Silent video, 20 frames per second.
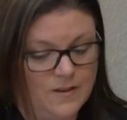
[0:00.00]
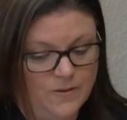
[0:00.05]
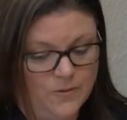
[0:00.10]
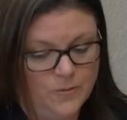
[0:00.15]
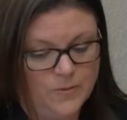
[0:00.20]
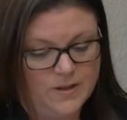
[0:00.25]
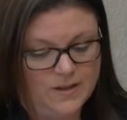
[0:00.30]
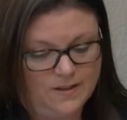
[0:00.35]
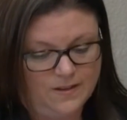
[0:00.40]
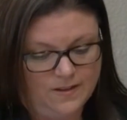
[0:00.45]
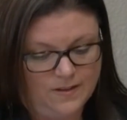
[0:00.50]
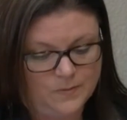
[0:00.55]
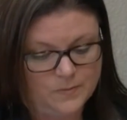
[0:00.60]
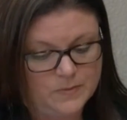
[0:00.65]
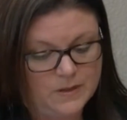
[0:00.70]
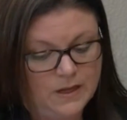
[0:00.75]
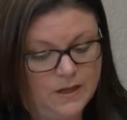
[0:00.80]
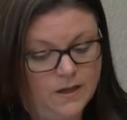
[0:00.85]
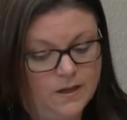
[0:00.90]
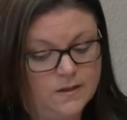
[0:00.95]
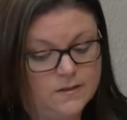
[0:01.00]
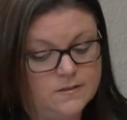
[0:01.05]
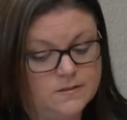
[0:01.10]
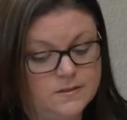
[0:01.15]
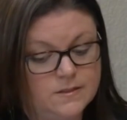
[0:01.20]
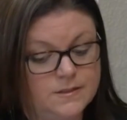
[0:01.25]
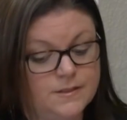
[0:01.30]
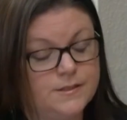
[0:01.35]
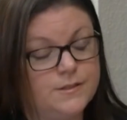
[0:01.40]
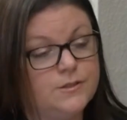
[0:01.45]
Okay.
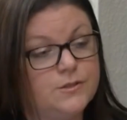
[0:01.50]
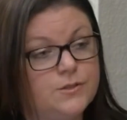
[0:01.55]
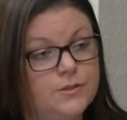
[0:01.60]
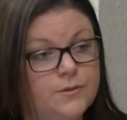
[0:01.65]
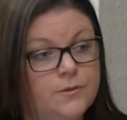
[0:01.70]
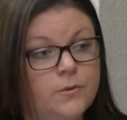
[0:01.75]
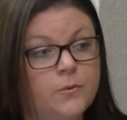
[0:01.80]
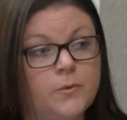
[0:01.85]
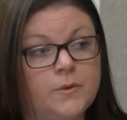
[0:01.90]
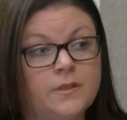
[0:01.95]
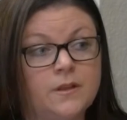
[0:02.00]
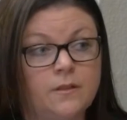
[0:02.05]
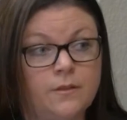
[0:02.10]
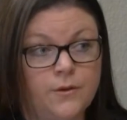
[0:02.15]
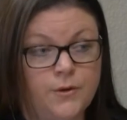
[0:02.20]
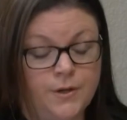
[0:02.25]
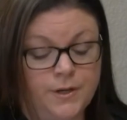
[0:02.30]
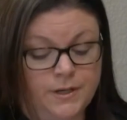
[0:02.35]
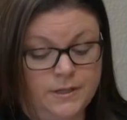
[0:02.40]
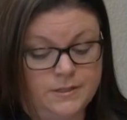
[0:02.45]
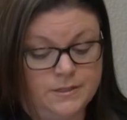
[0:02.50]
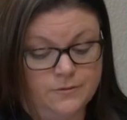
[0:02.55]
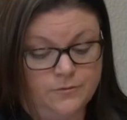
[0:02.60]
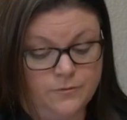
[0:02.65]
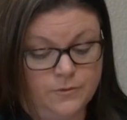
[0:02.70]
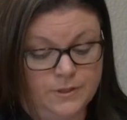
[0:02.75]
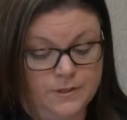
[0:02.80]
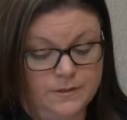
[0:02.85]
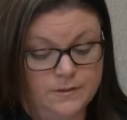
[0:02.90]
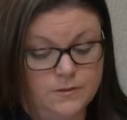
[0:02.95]
Does a student with a learning
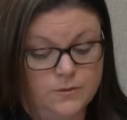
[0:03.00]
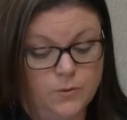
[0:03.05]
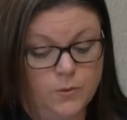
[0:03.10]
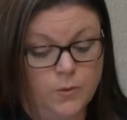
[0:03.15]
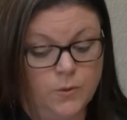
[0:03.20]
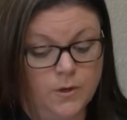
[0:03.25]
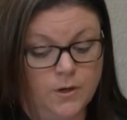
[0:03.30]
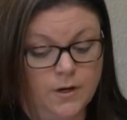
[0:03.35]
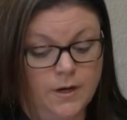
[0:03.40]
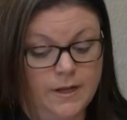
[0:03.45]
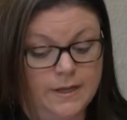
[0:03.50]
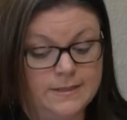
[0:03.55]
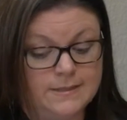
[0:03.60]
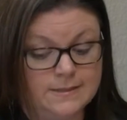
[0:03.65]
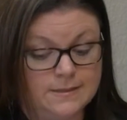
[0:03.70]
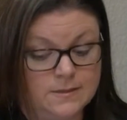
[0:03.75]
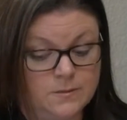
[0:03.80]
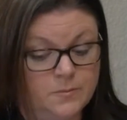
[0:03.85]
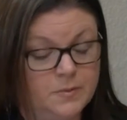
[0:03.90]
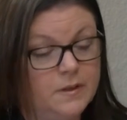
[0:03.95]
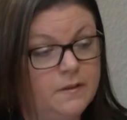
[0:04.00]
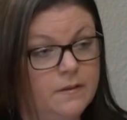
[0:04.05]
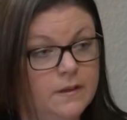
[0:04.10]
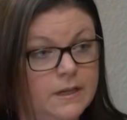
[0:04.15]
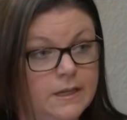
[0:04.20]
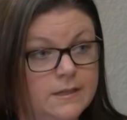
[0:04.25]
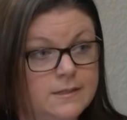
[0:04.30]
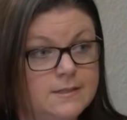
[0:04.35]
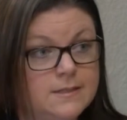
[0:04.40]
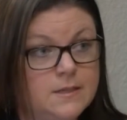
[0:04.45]
difference or a
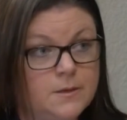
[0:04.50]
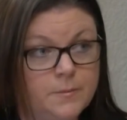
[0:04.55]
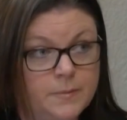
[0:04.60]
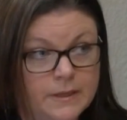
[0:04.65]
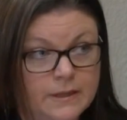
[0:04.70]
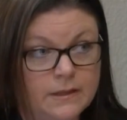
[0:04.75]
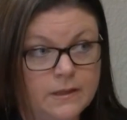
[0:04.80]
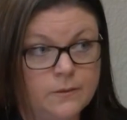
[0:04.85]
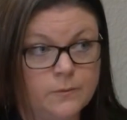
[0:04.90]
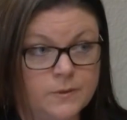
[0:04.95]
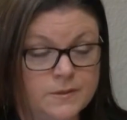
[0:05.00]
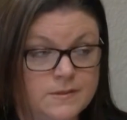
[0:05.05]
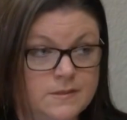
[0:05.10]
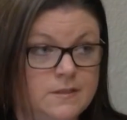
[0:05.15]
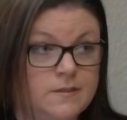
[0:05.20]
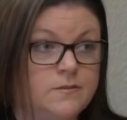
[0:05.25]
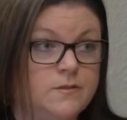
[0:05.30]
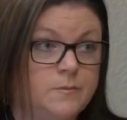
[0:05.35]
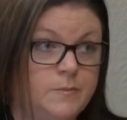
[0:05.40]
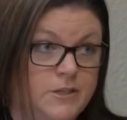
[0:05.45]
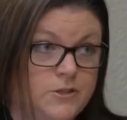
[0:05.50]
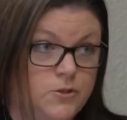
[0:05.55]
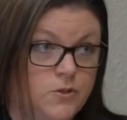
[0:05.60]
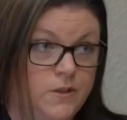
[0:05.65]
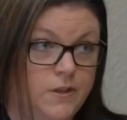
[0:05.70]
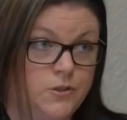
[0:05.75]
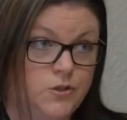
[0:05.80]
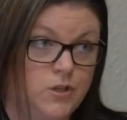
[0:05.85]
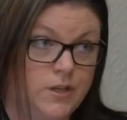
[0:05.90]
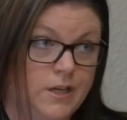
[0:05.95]
disability typically receive
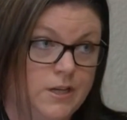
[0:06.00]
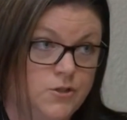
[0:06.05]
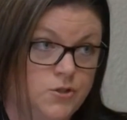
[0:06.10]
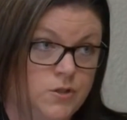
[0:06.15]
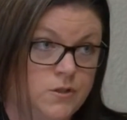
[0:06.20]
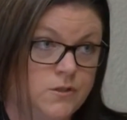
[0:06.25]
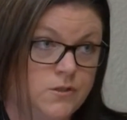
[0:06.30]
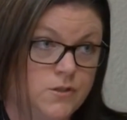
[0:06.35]
special education